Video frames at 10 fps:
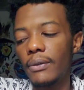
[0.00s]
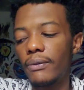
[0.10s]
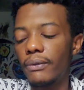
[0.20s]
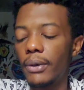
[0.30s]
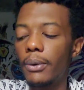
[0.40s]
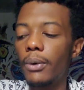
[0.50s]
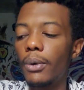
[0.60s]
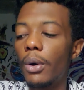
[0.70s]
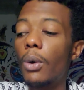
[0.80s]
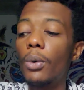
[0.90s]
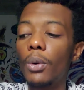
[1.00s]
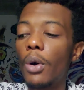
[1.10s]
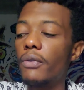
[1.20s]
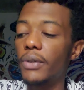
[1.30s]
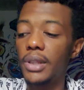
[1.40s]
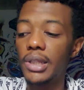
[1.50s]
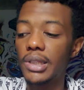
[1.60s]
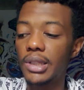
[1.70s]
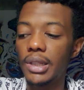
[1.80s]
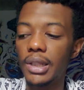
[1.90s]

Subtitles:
feel all for this.